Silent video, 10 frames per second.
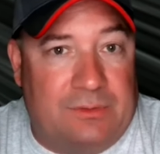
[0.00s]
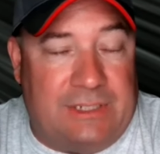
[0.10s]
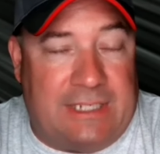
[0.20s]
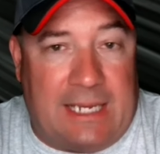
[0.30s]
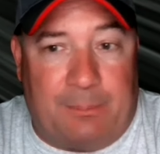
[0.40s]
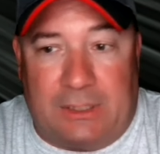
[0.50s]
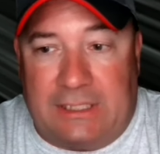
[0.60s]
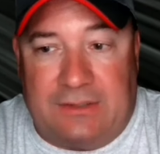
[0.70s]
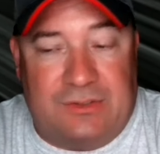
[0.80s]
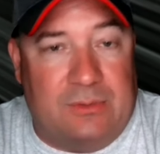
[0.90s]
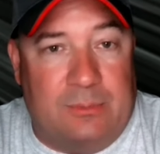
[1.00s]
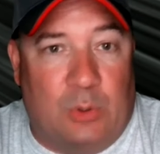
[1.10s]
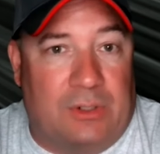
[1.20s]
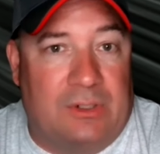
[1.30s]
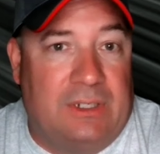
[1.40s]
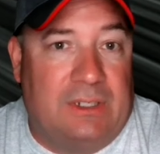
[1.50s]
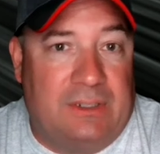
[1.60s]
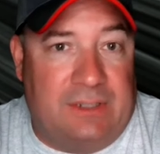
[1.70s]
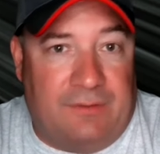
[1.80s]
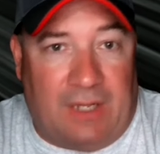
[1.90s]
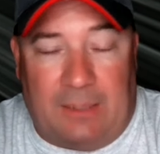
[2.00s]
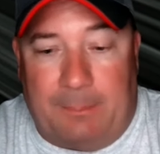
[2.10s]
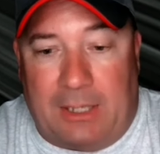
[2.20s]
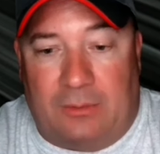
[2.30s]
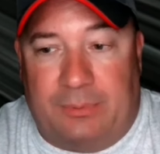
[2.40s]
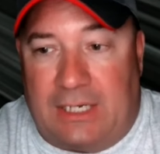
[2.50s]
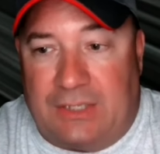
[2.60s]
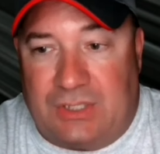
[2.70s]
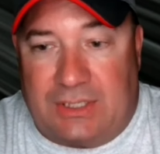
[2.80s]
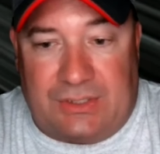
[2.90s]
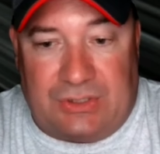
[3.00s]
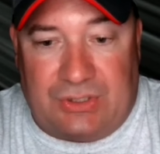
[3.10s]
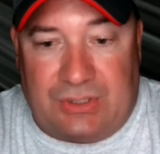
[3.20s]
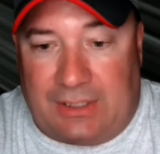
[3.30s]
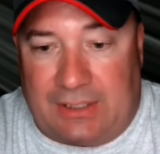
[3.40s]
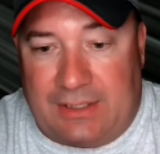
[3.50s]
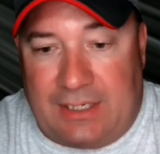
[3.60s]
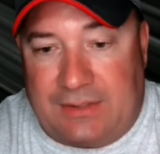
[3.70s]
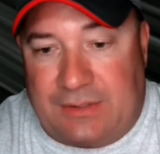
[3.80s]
You can't bring in 2 more developmental projects and shit like that.